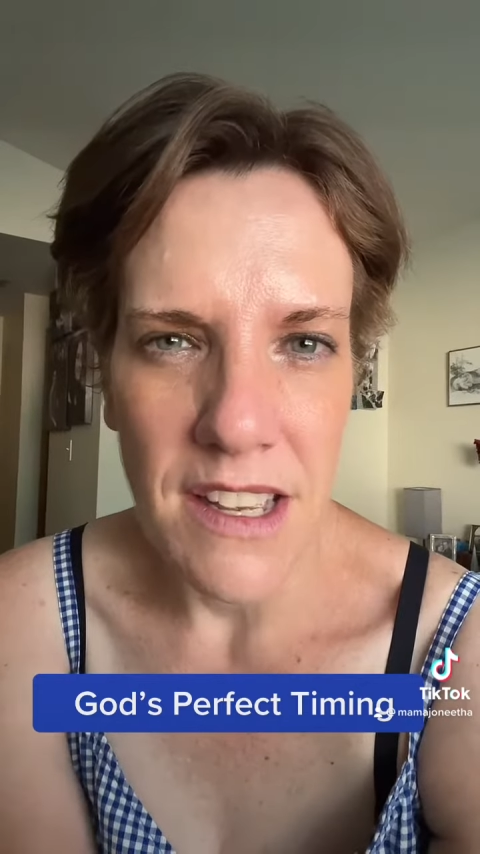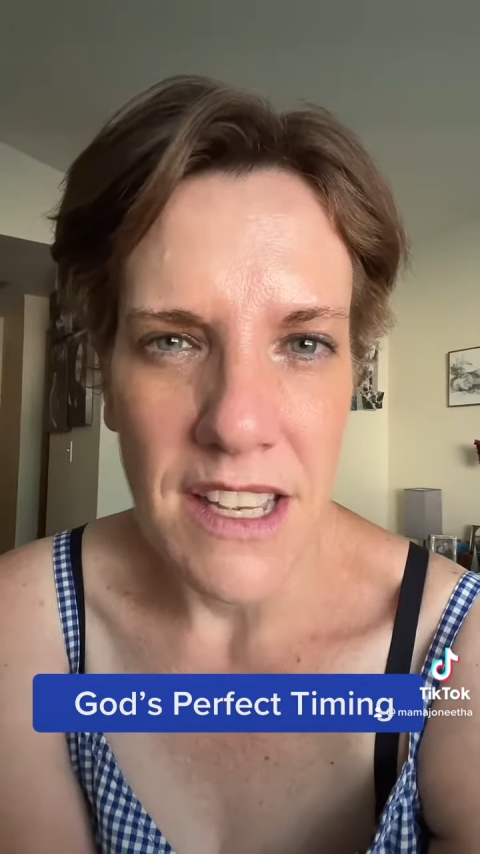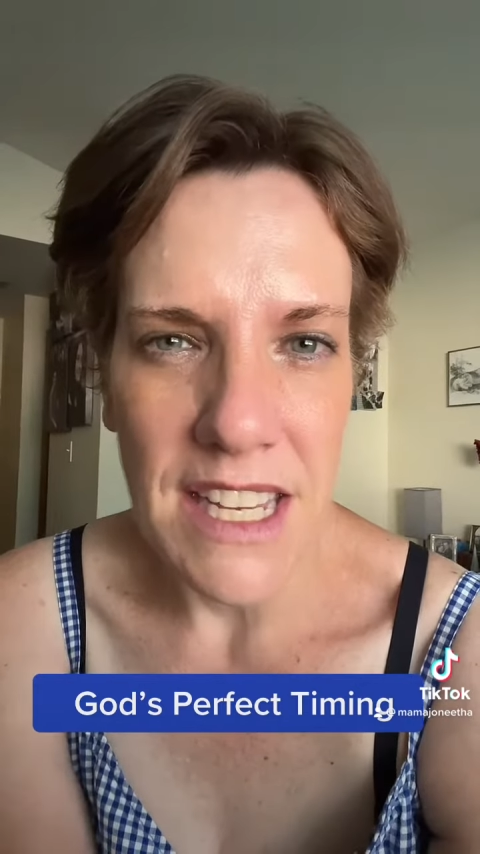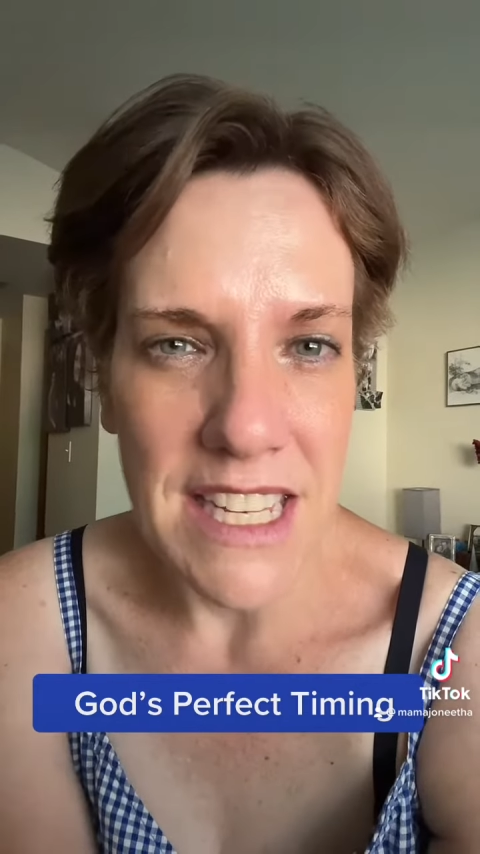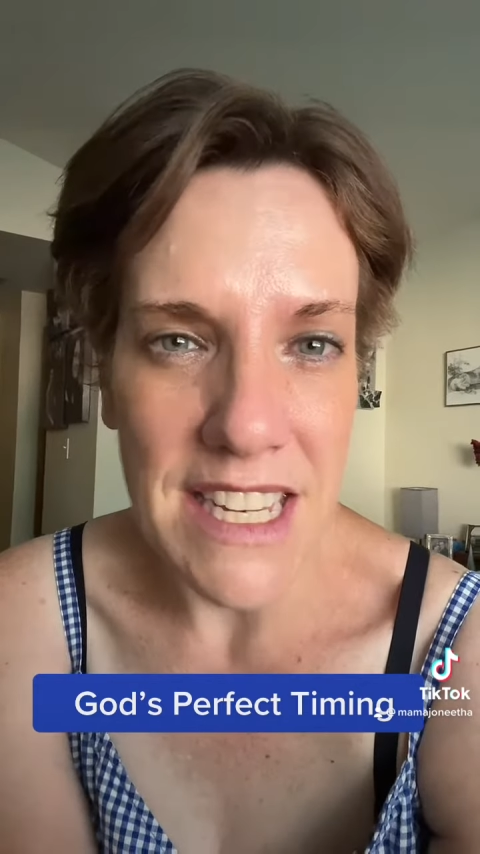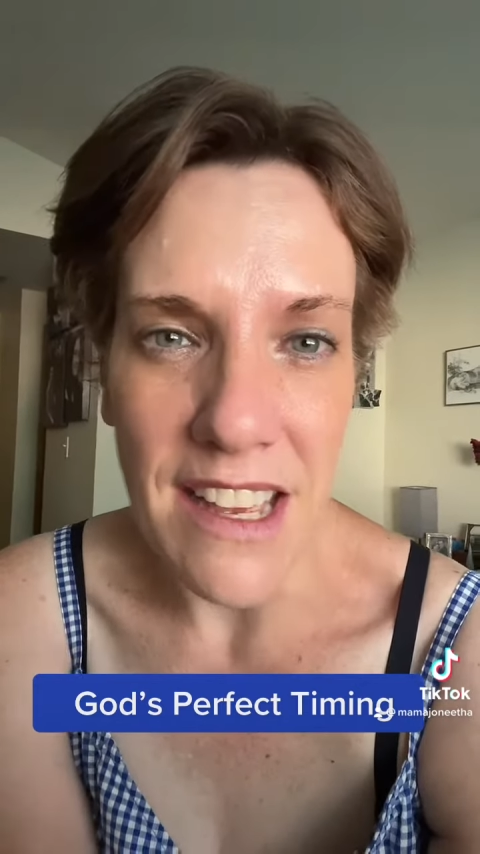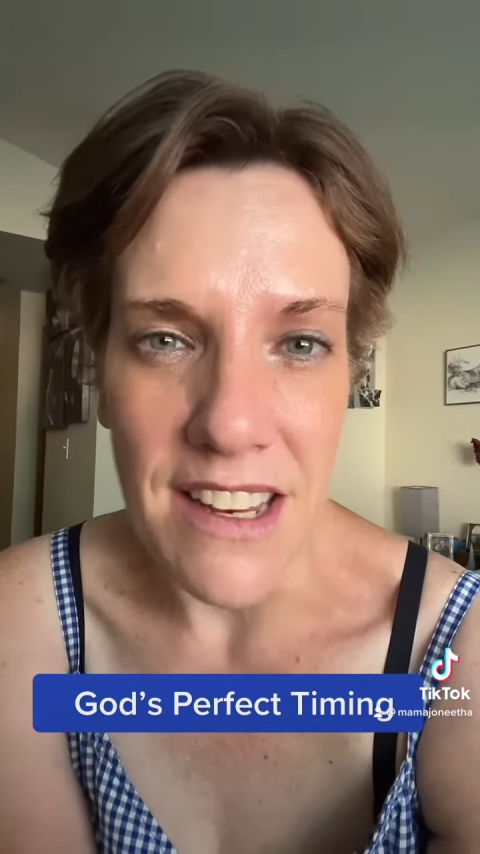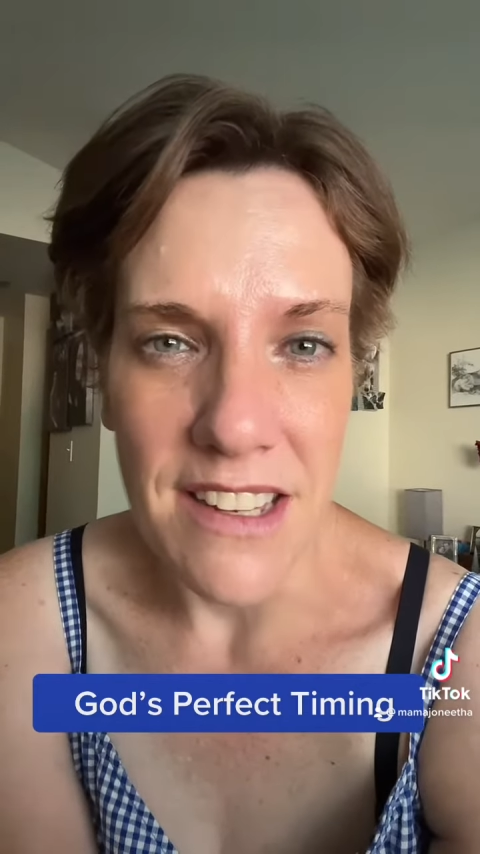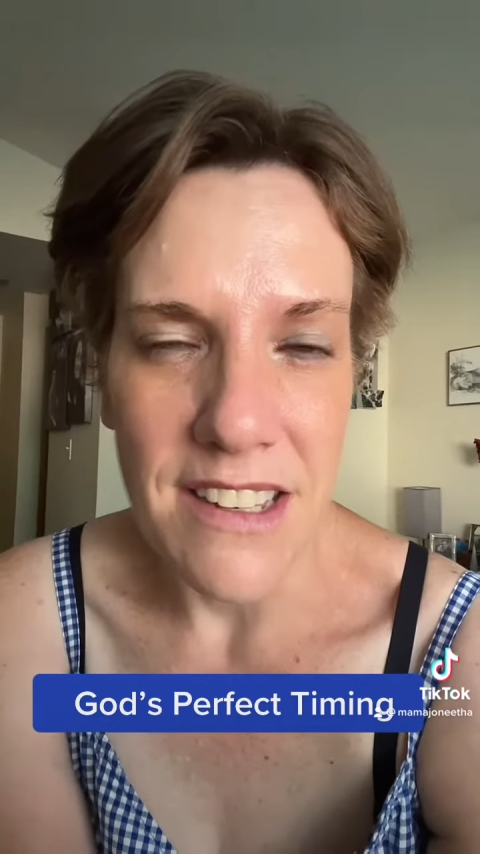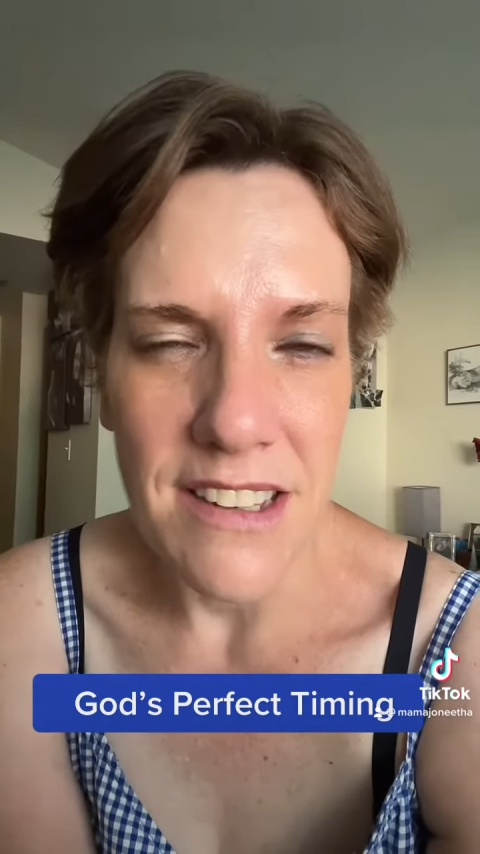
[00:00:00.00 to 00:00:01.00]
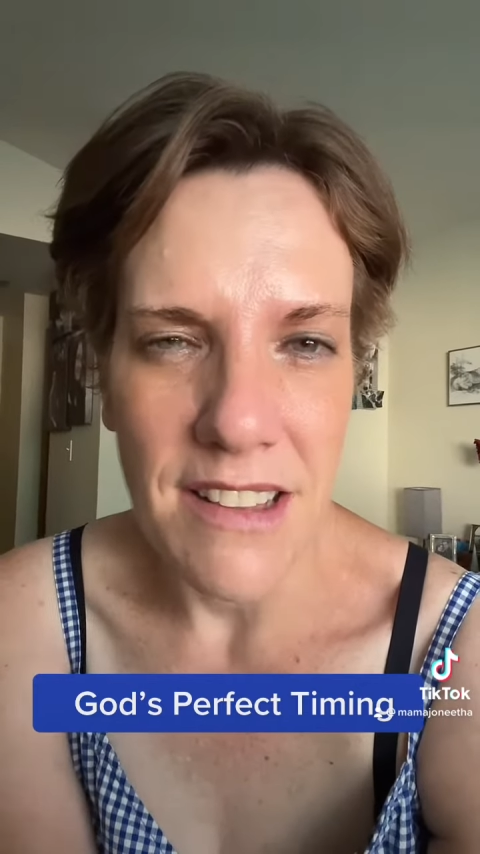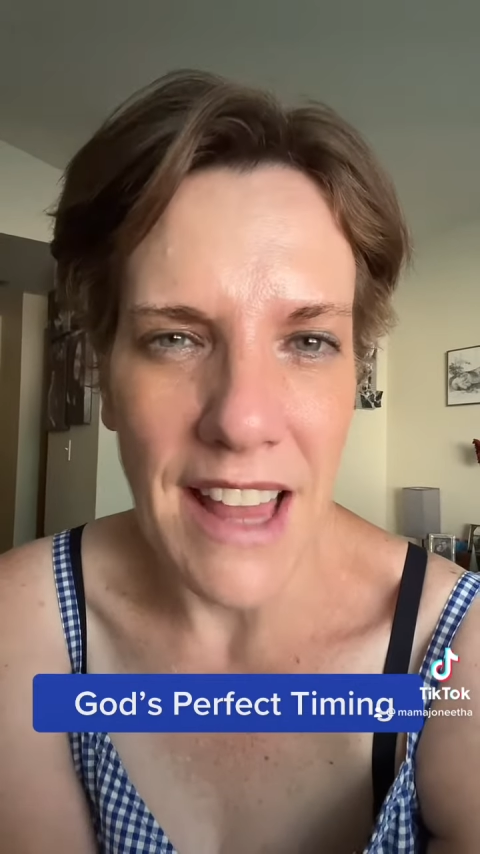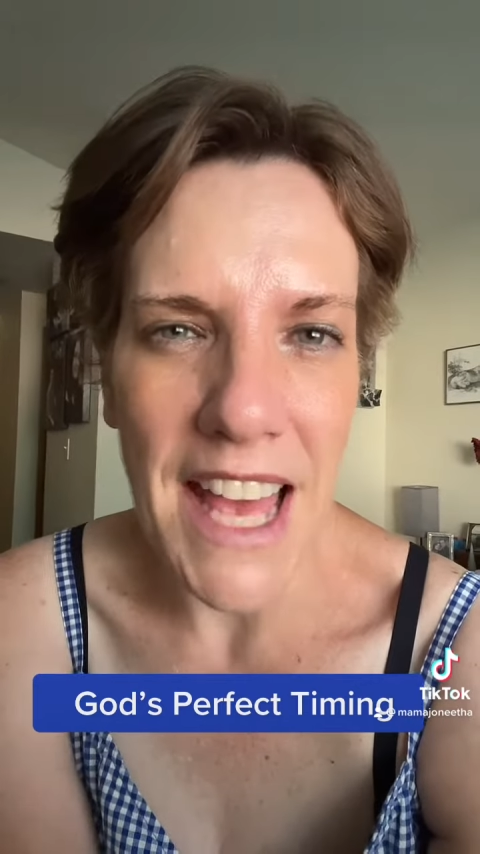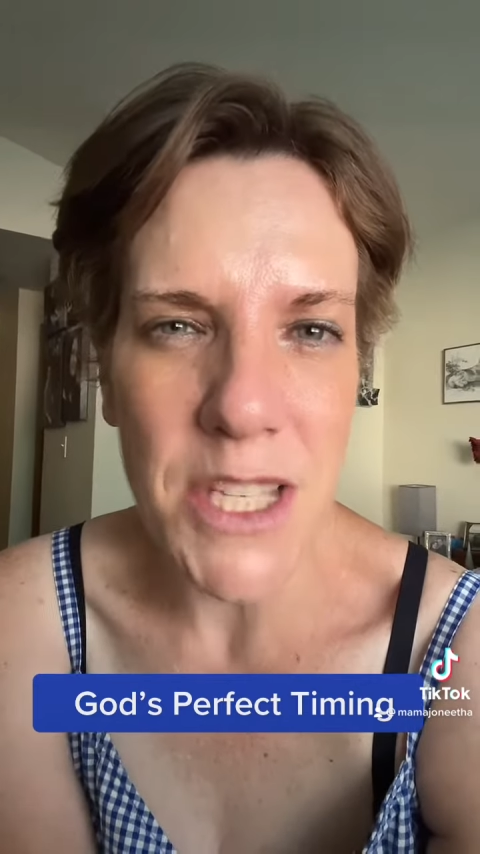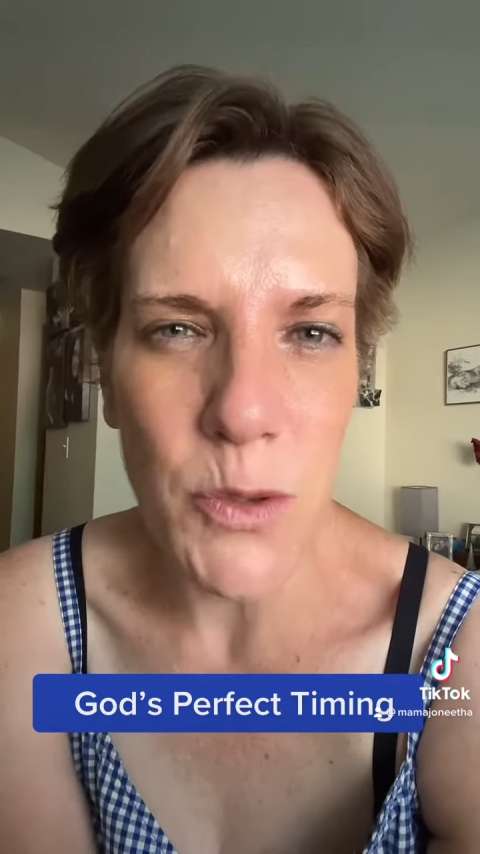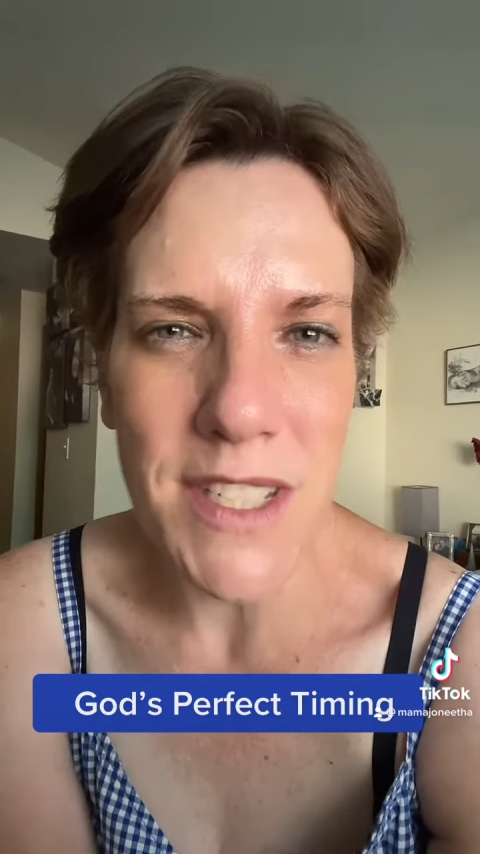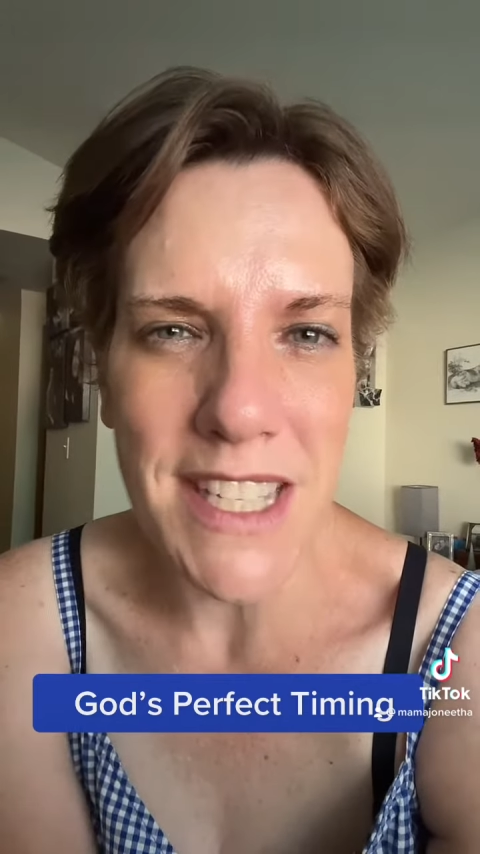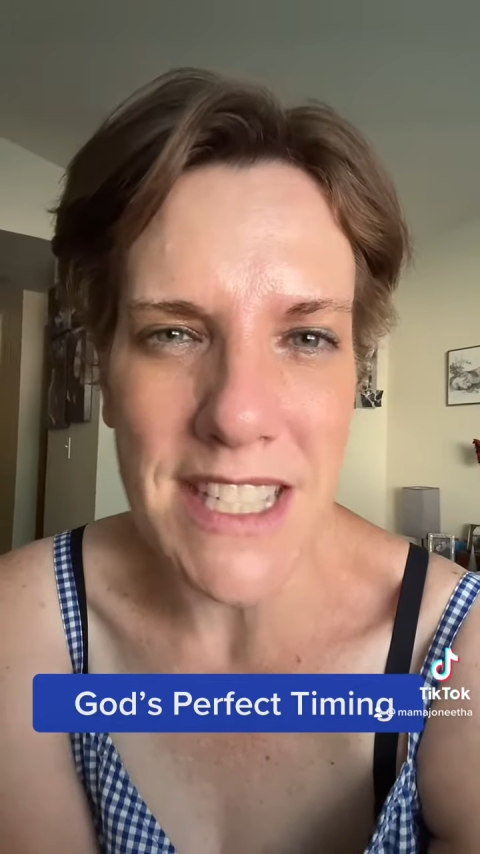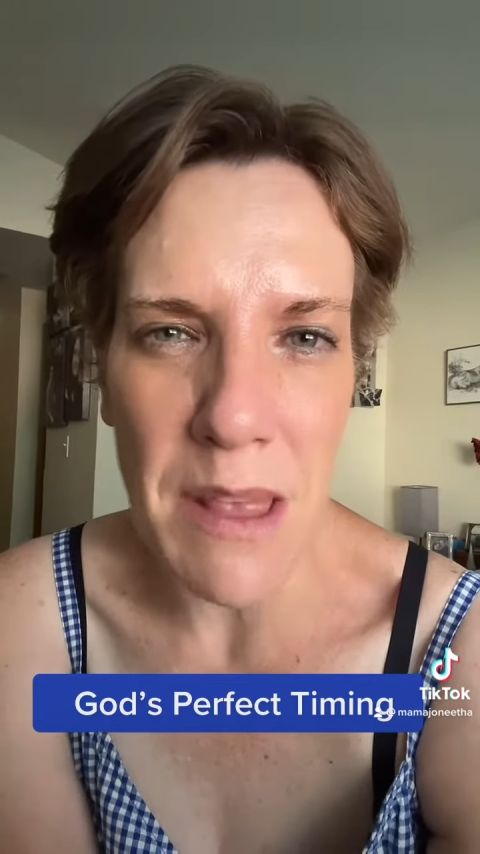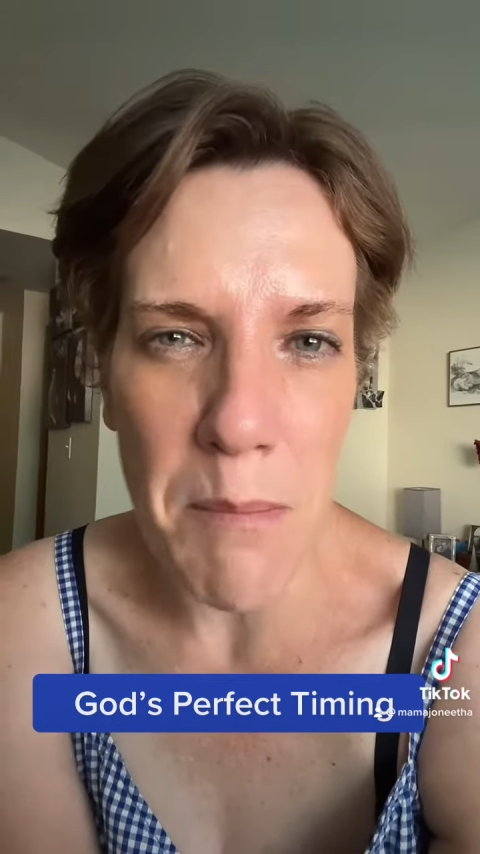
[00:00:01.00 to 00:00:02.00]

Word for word: He did. Lazarus is the